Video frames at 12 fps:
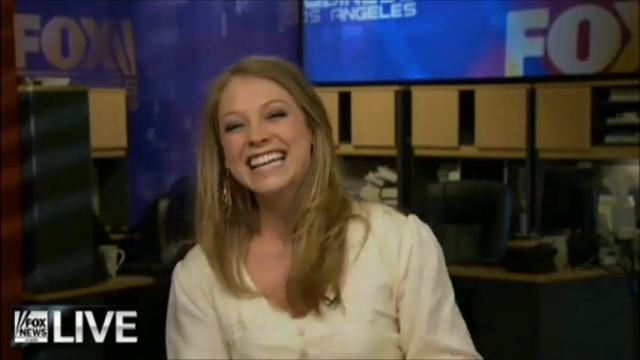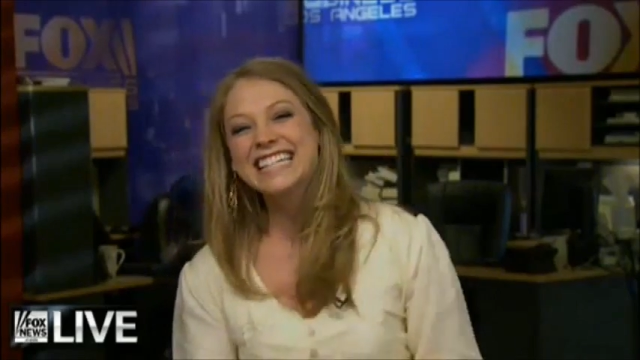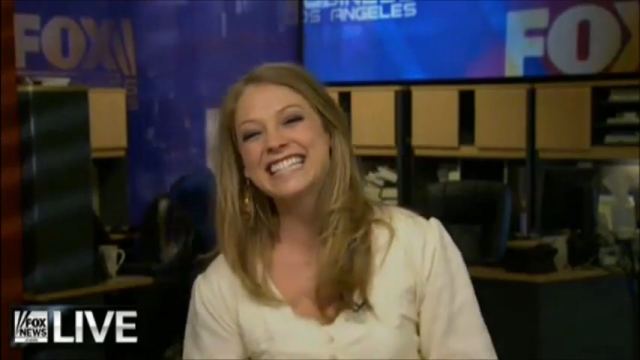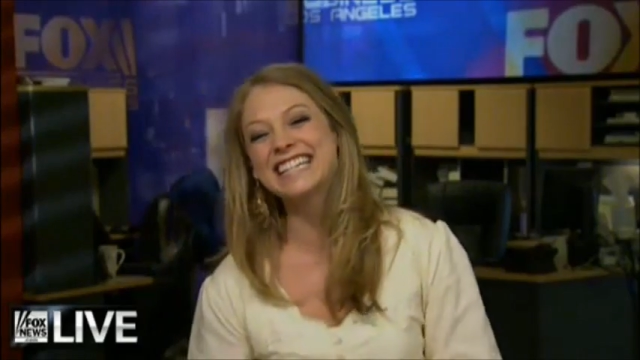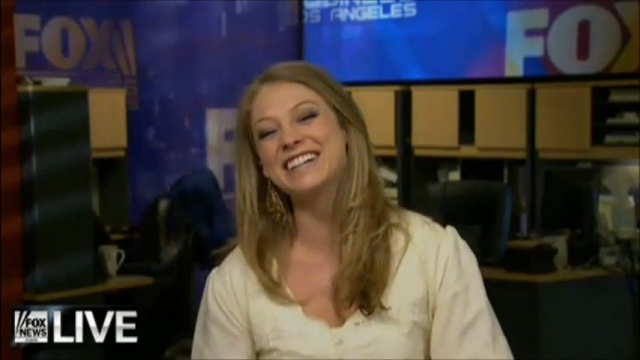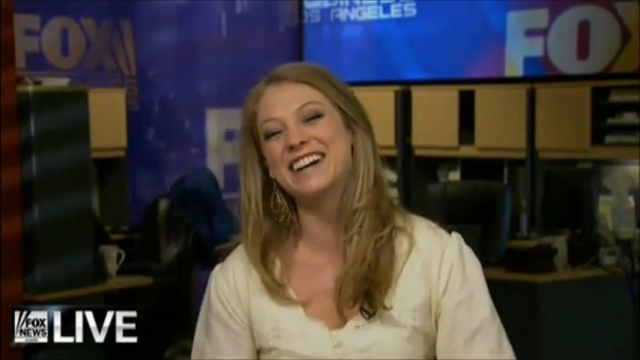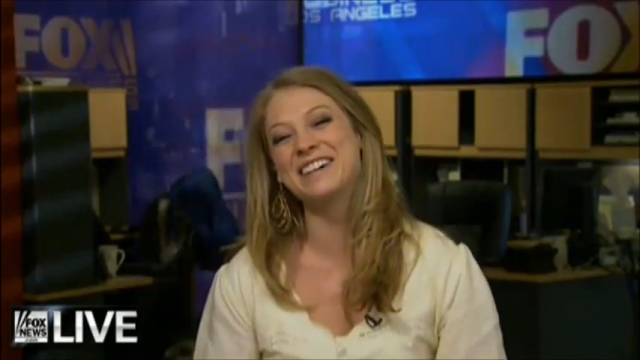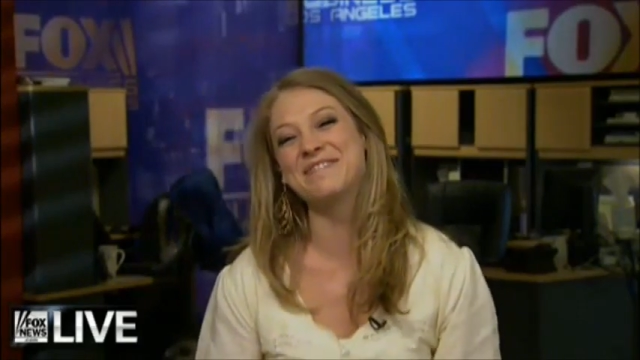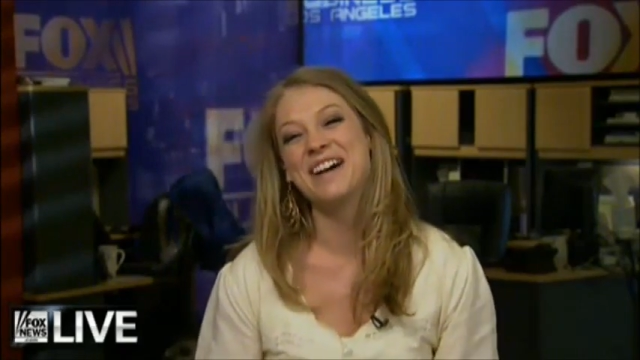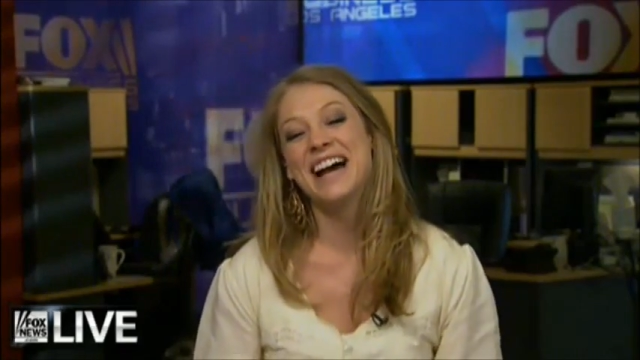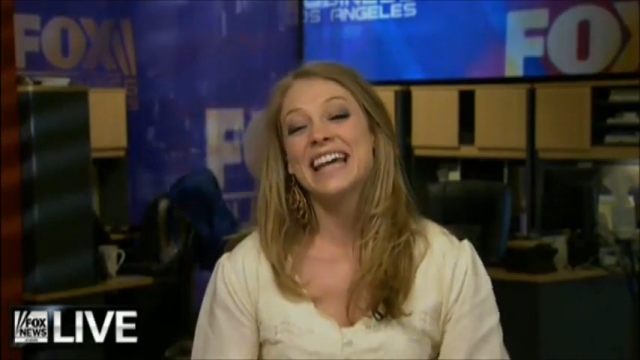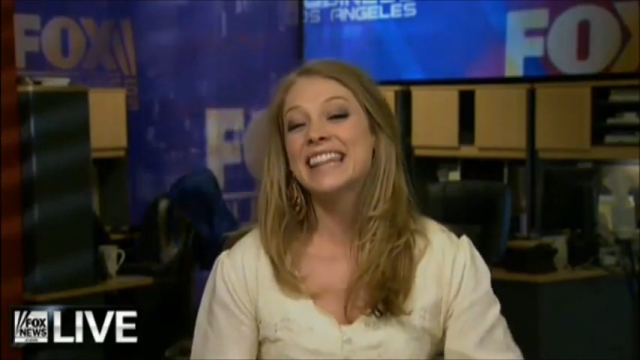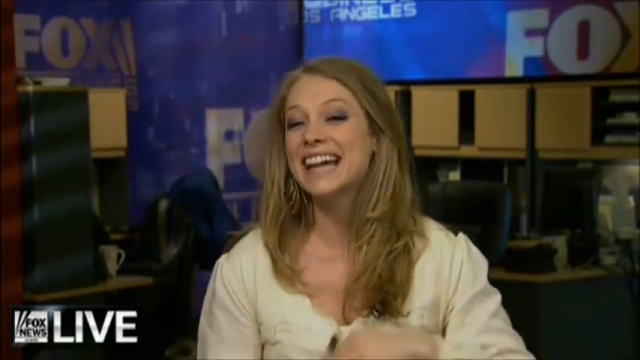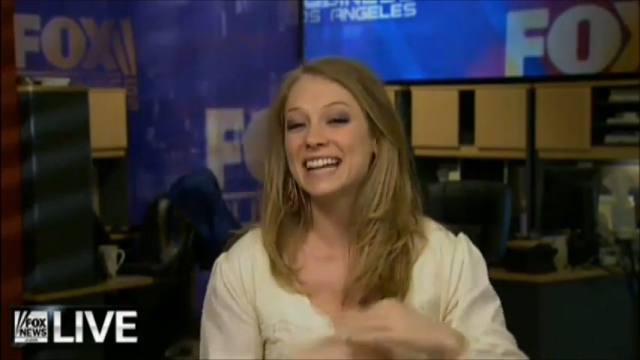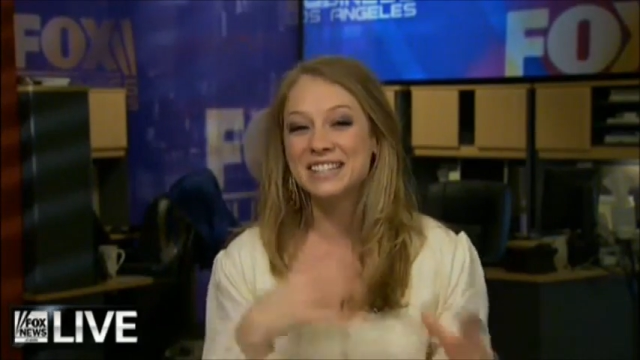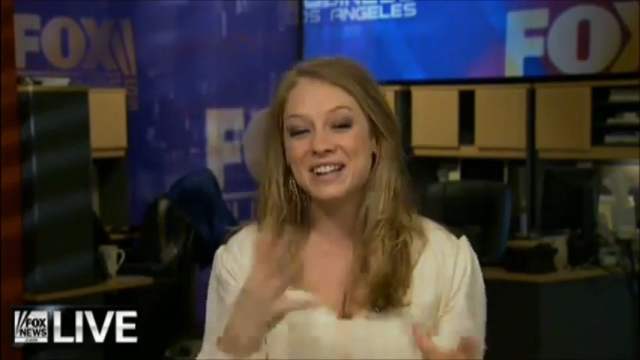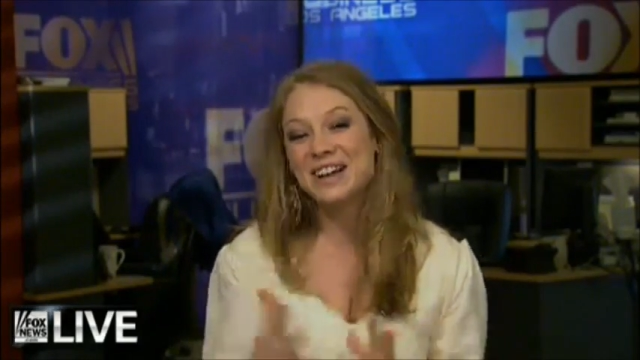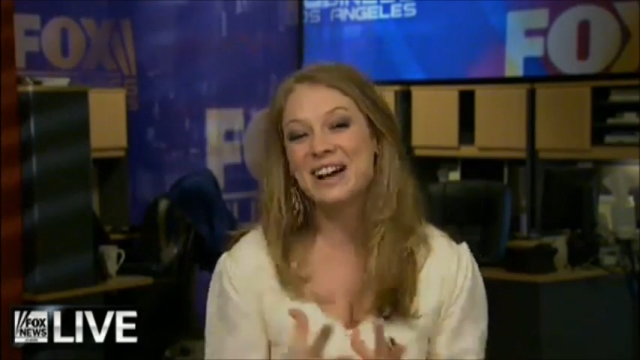So
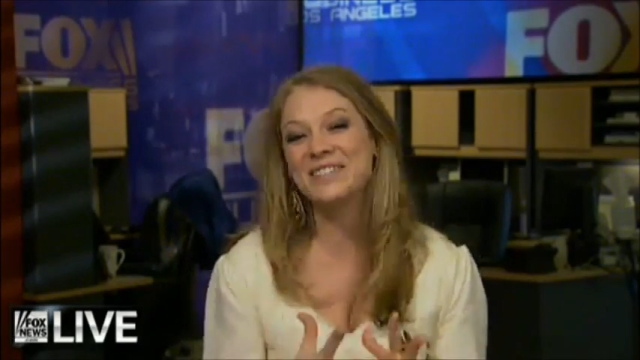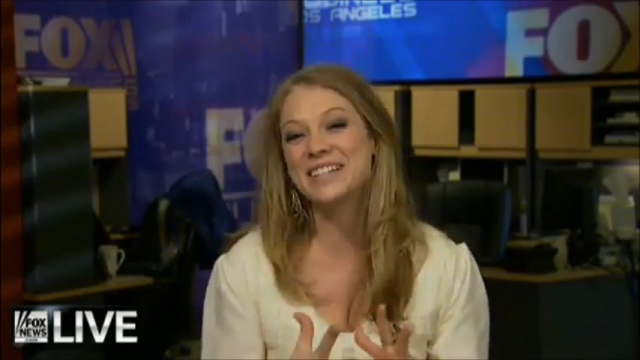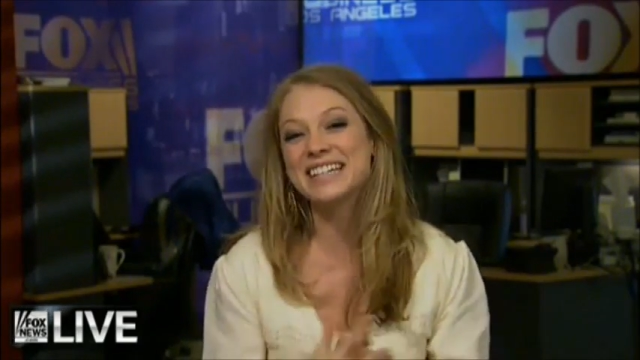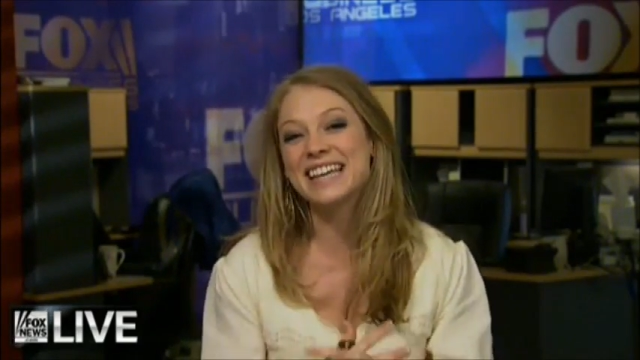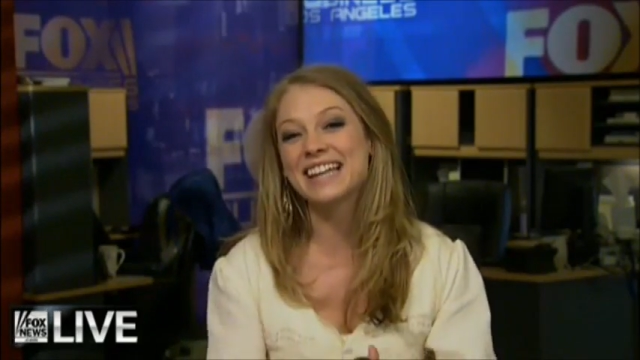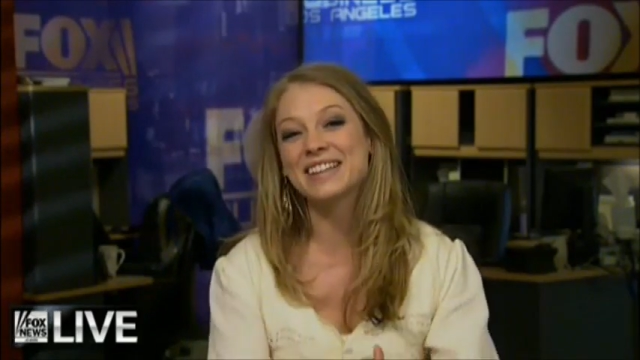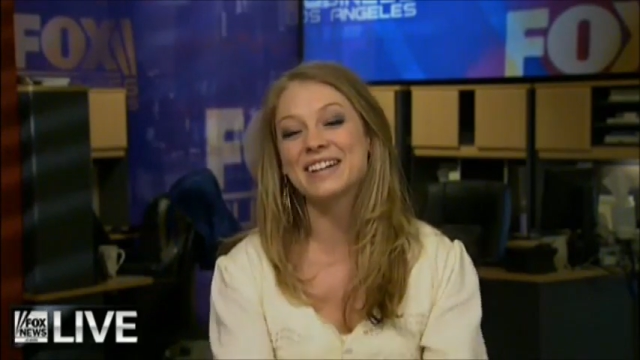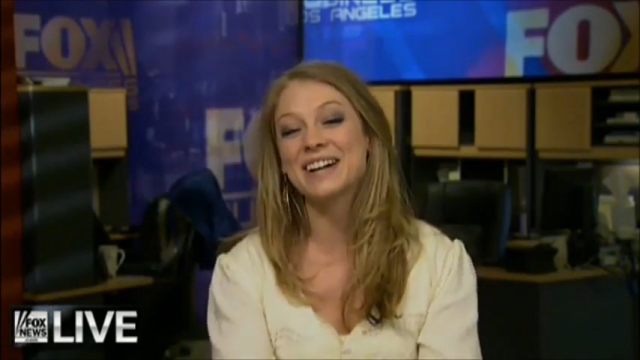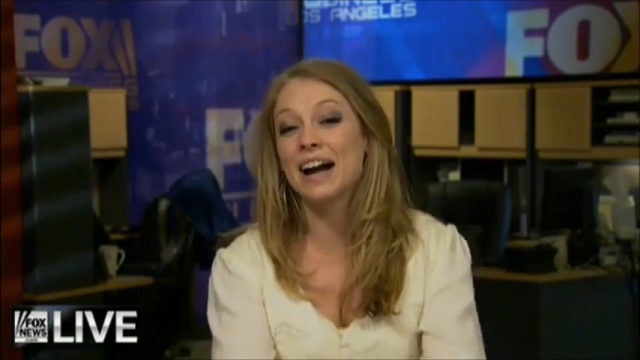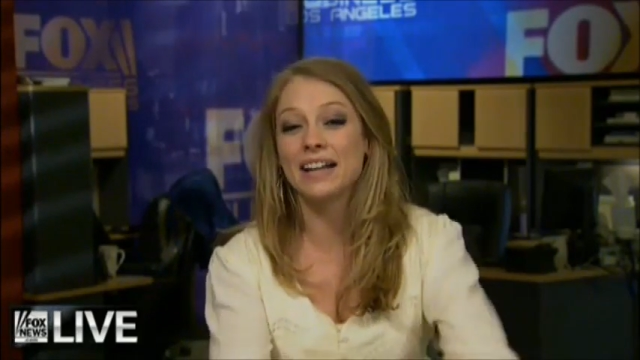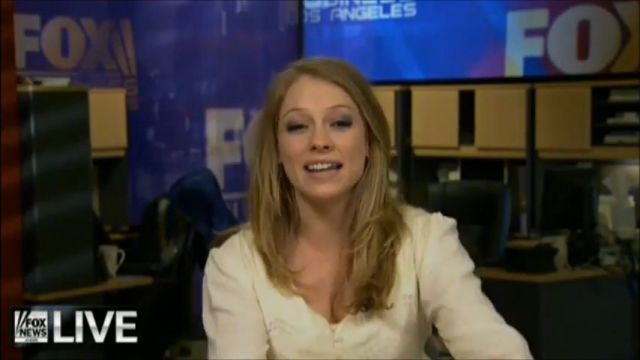that's all coming together.